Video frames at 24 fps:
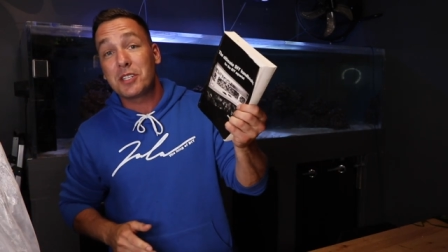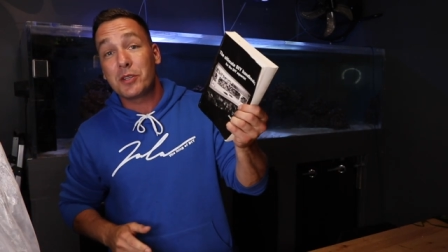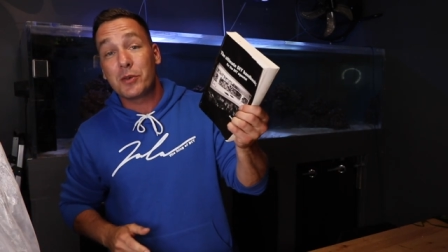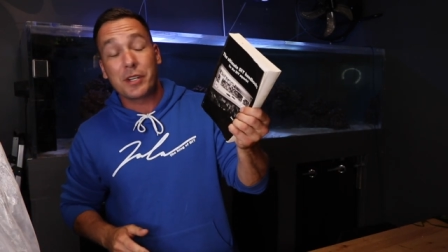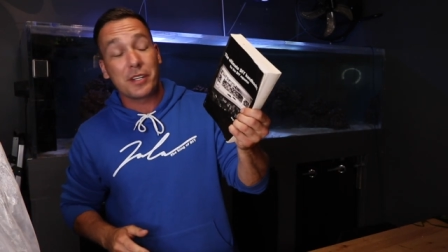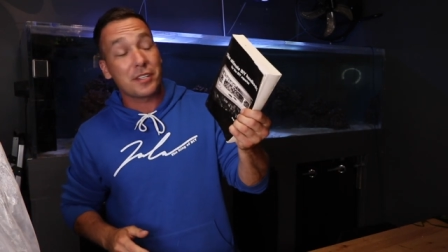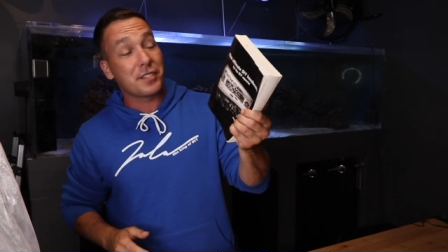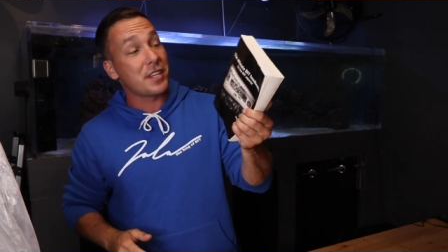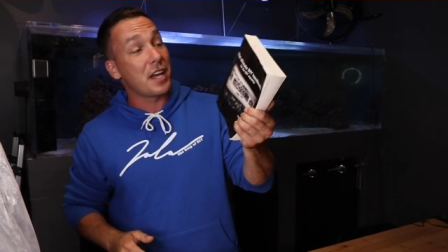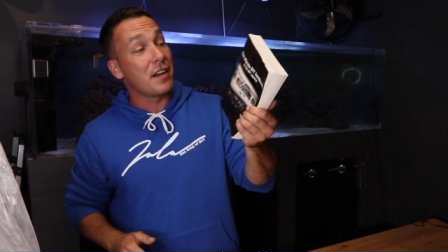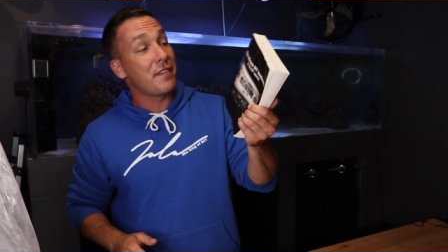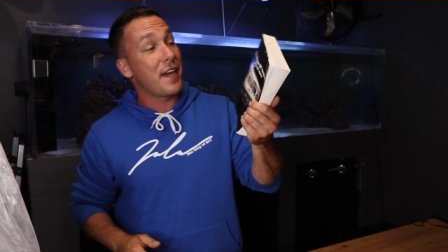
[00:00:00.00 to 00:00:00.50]

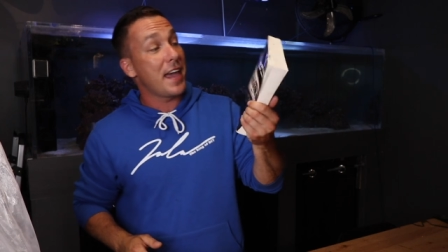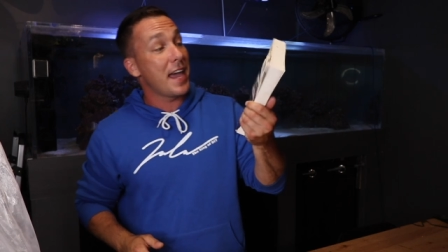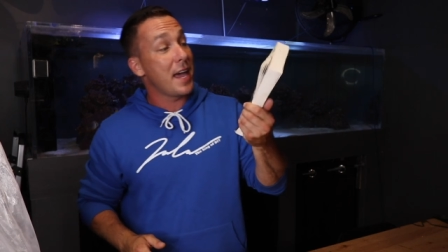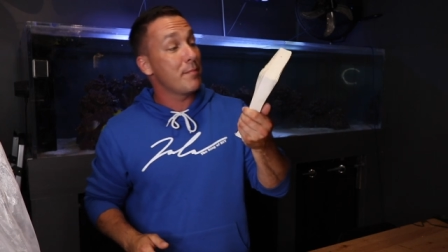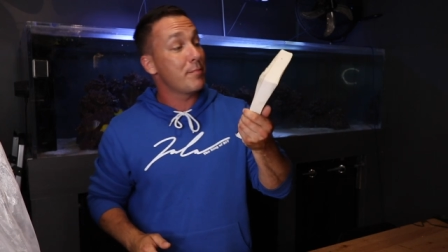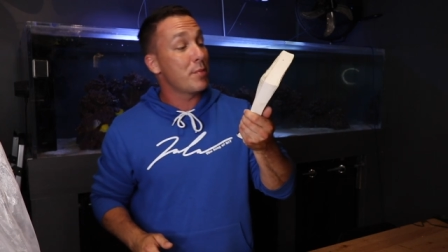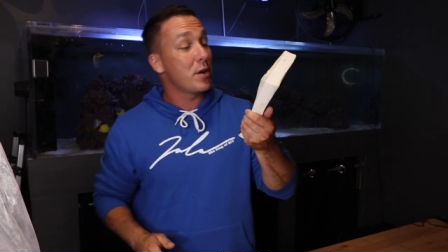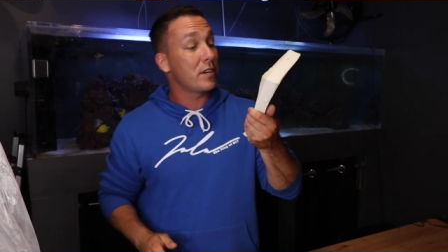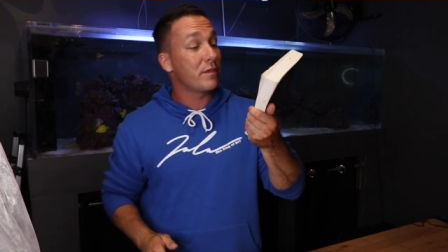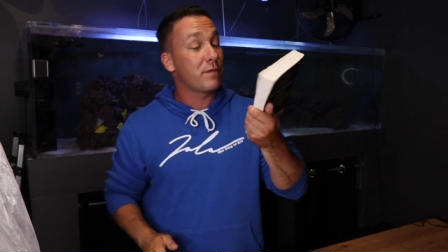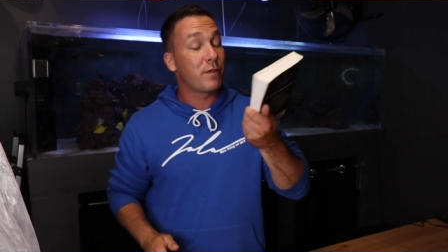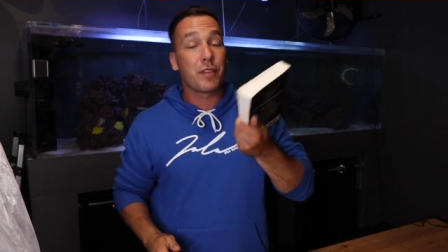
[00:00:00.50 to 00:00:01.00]
Do-It-Yourself
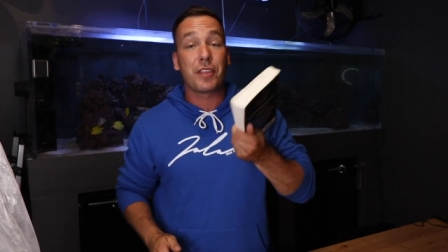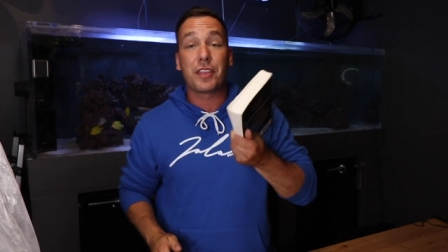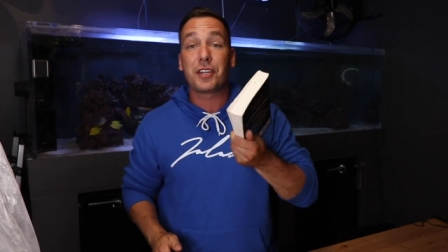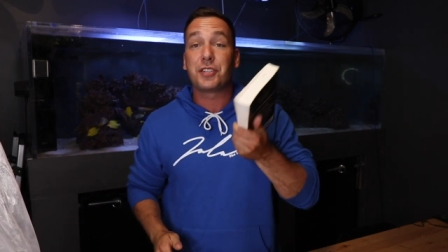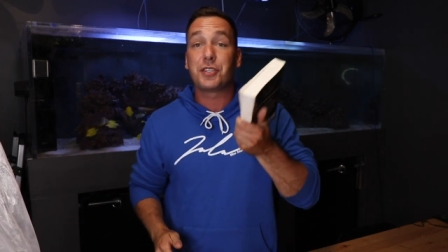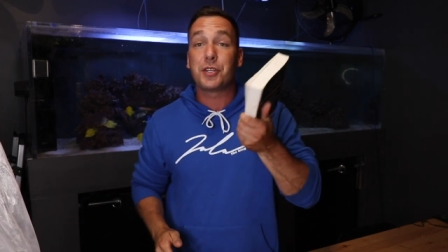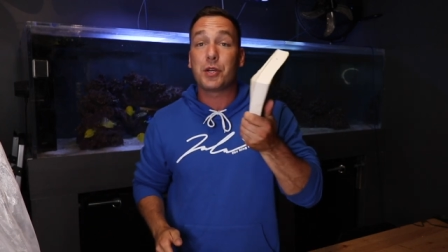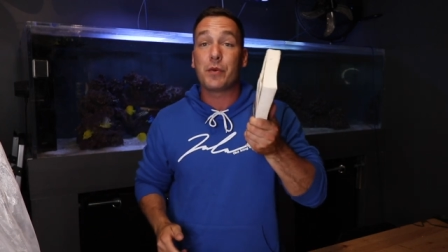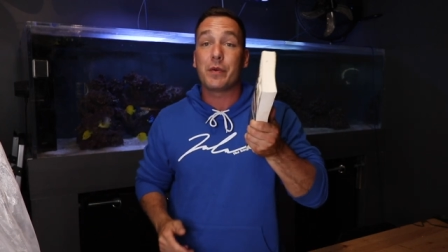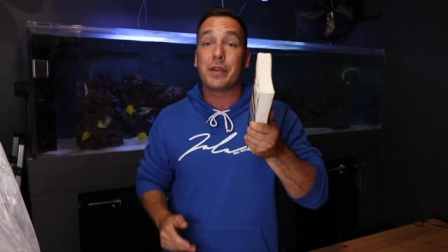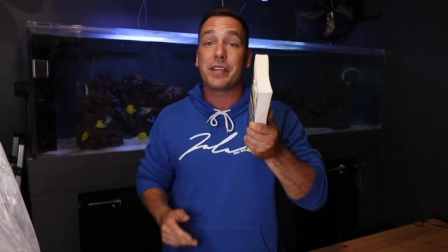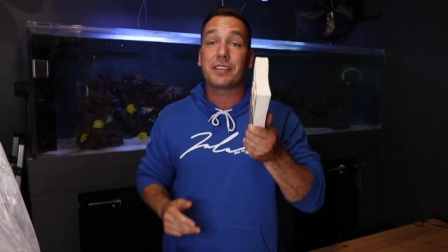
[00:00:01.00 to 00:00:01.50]
Handbook for the
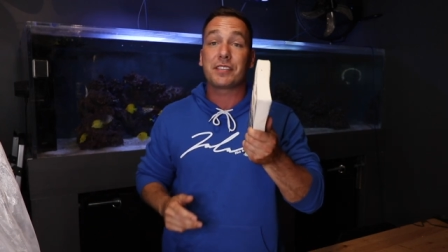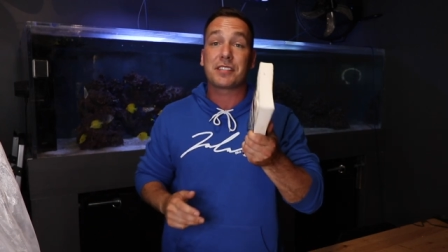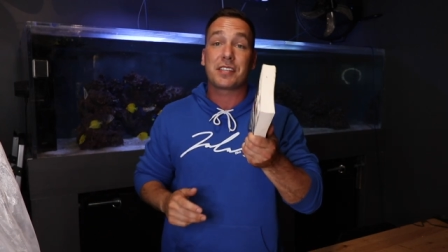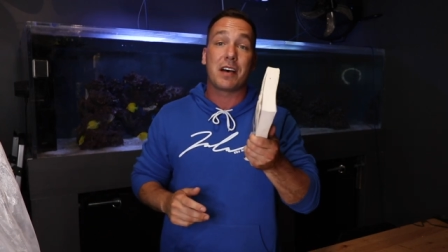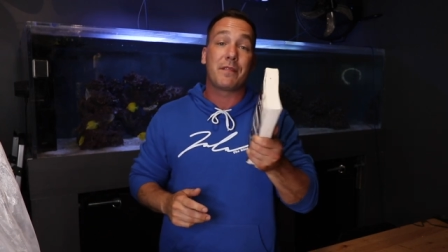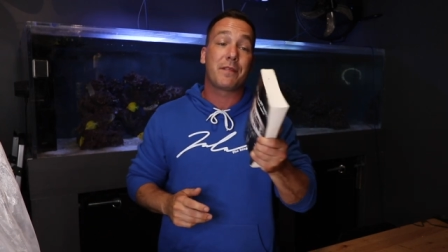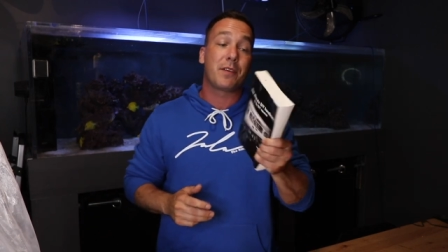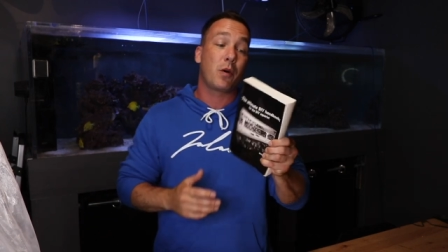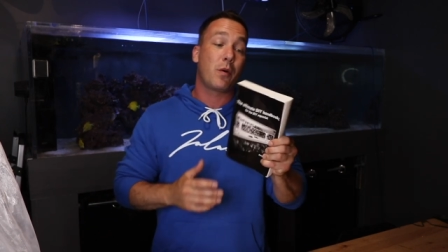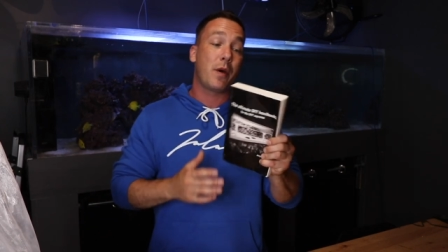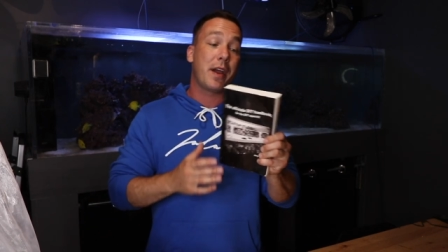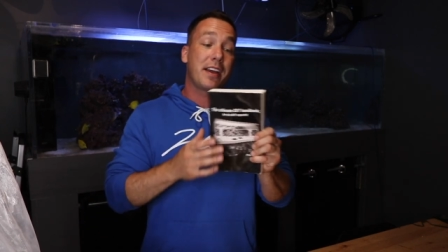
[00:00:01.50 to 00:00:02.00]

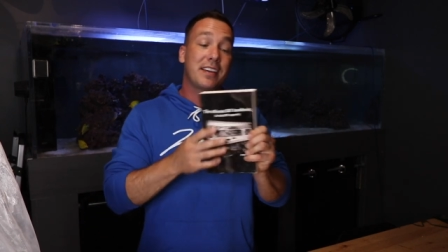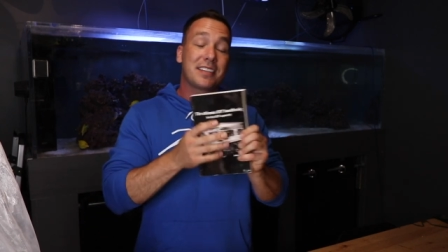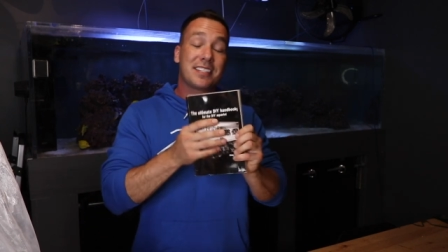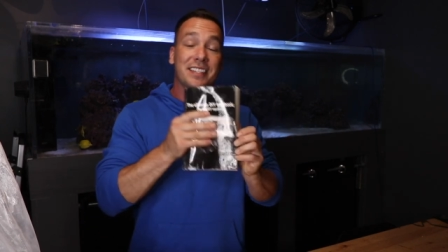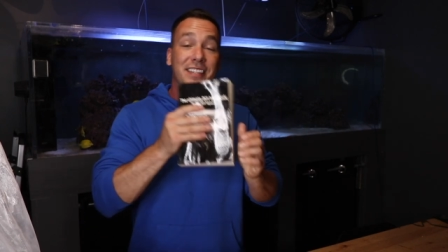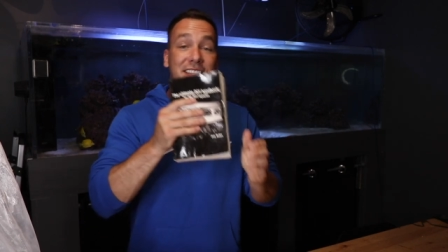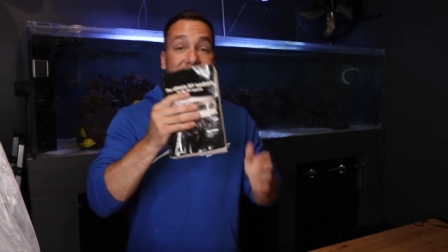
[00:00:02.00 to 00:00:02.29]
Do-It-Yourself Aquarist.